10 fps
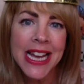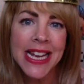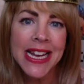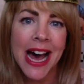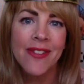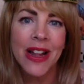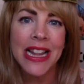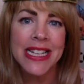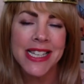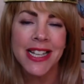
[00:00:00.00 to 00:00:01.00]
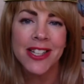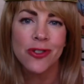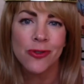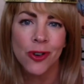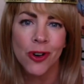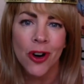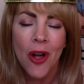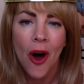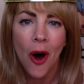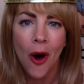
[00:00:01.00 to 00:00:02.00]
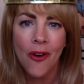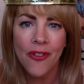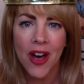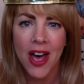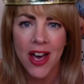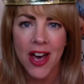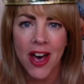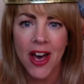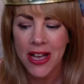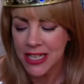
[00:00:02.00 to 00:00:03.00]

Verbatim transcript: are going to have a little draw of her.